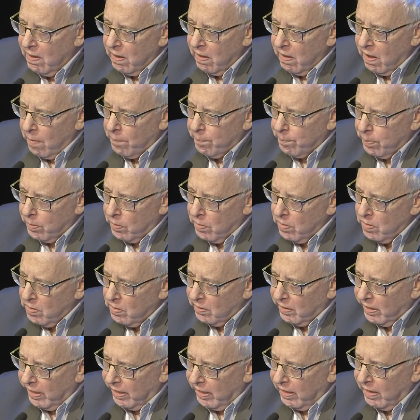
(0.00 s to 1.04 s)

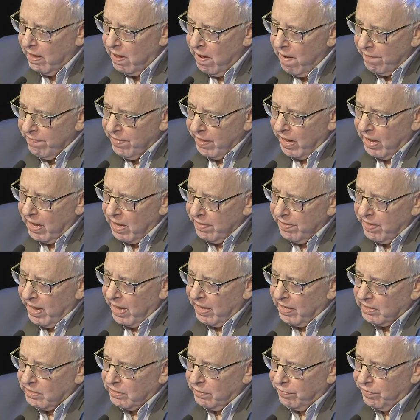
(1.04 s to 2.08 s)
appalling that, that
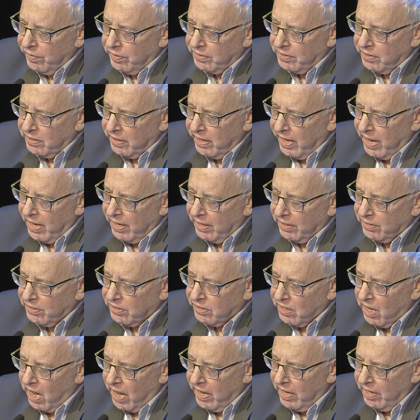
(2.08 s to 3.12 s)
a sophisticated
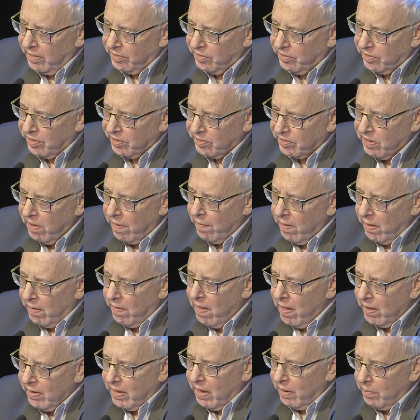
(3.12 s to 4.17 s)
scientist uh,
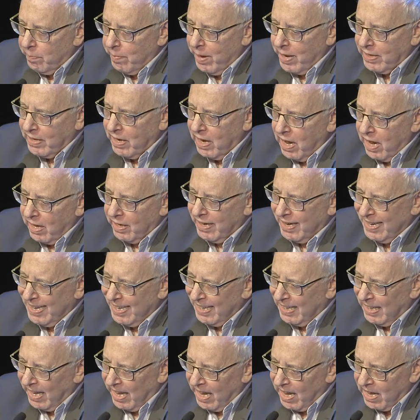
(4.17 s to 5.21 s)
can make a
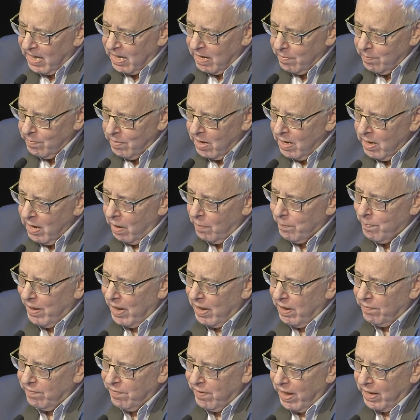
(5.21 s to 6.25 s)
claim about
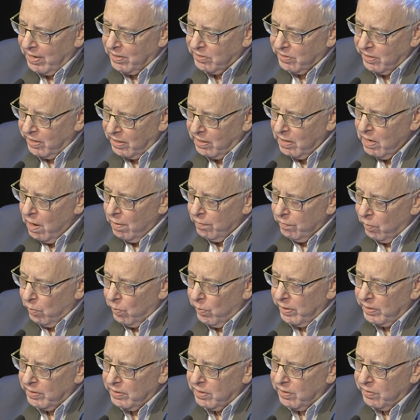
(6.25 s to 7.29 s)
a vaccine for
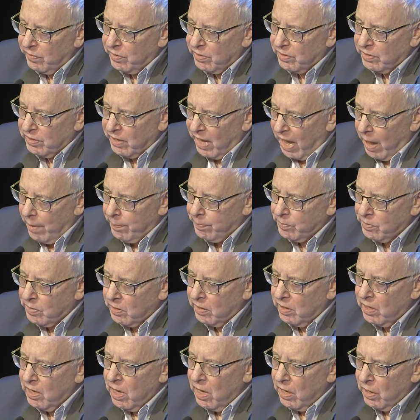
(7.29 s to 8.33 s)
which there is
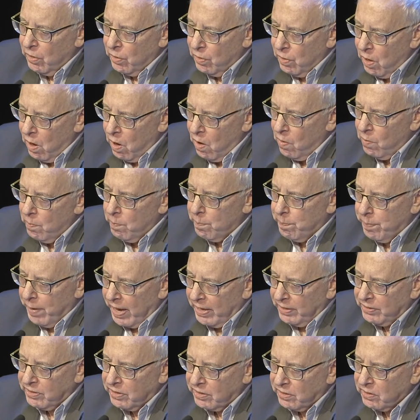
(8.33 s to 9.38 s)
absolutely no
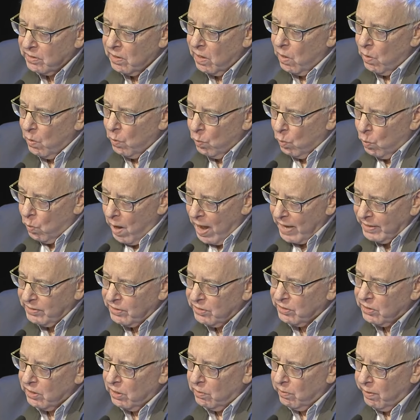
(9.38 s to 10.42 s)
basis
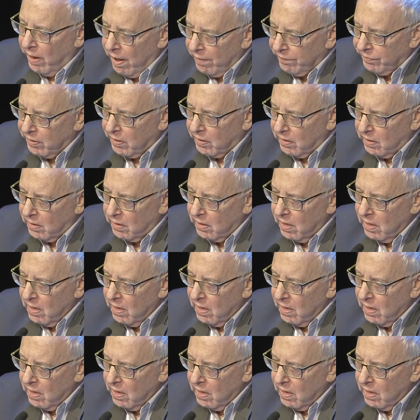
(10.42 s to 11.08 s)
whatsoever?